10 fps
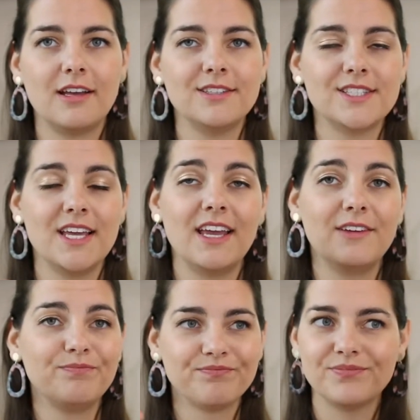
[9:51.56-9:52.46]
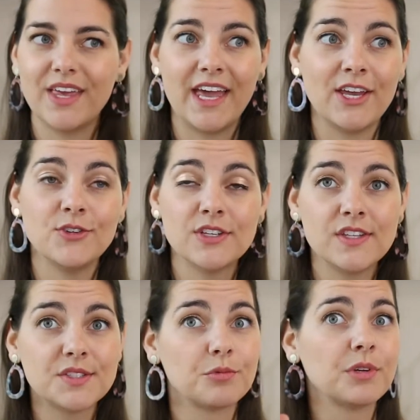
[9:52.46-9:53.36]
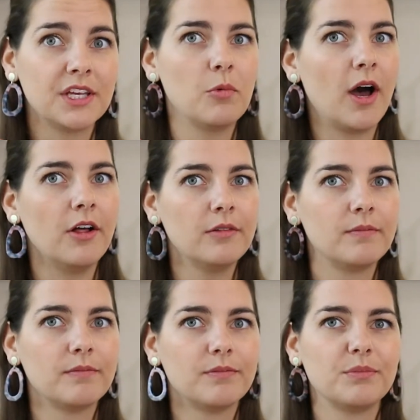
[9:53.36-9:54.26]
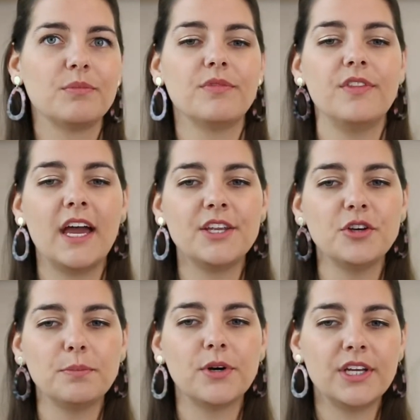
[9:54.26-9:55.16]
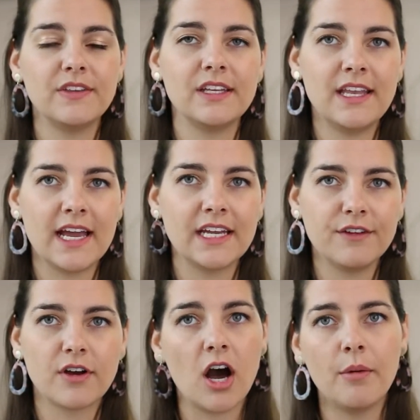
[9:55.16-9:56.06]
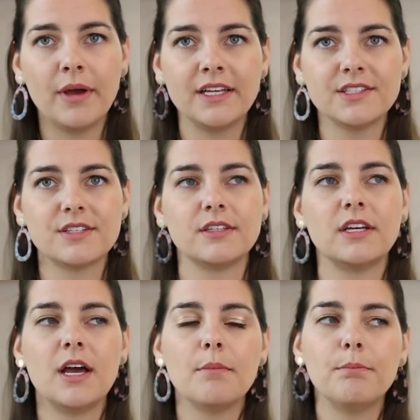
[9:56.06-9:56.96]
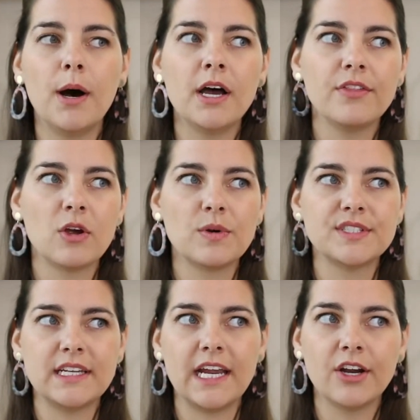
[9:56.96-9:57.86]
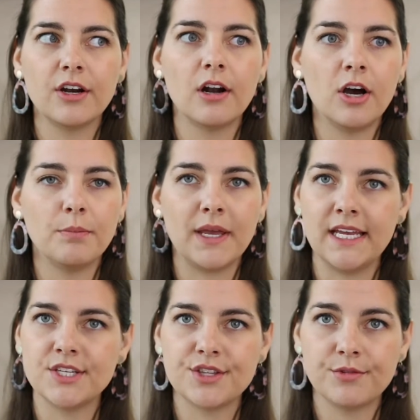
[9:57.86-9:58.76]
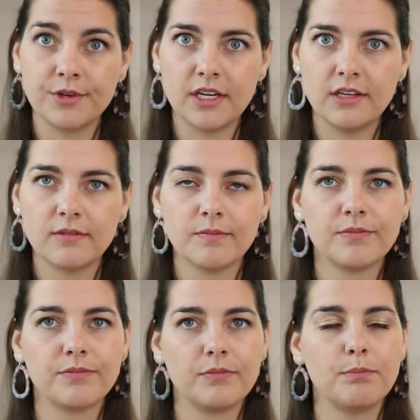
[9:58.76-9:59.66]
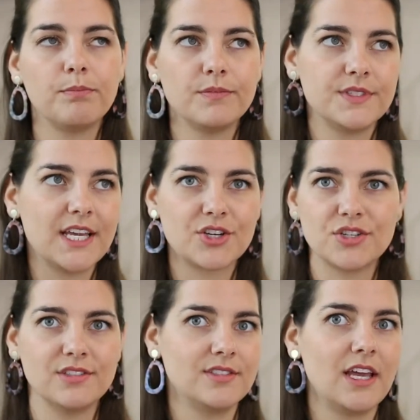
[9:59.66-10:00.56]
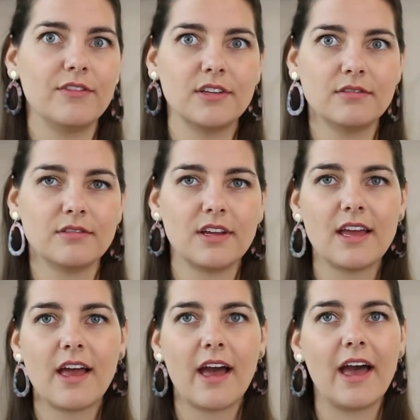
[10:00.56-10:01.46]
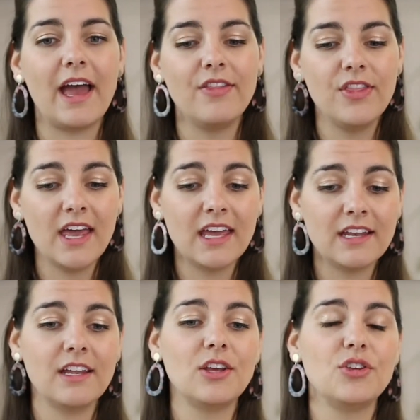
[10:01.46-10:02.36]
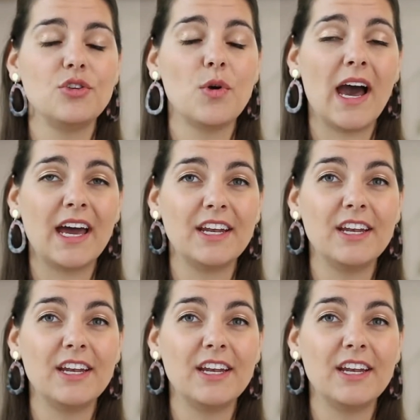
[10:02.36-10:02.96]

and say, hey, you did this really well. Then you'll put in the negative comment, but there was an error on page 3, section 7. And then you add